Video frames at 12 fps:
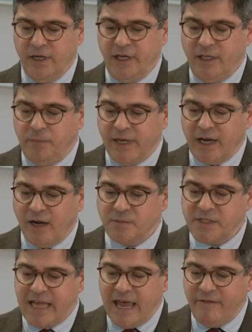it
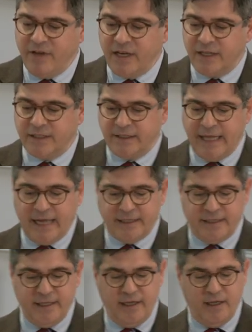becomes evident
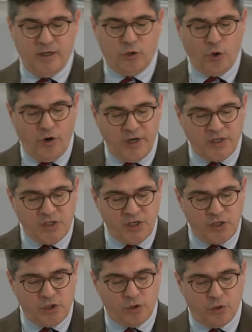that the Kurdish
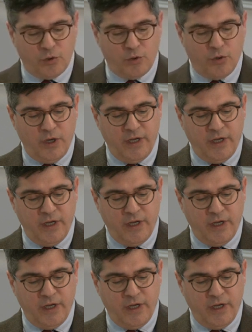issue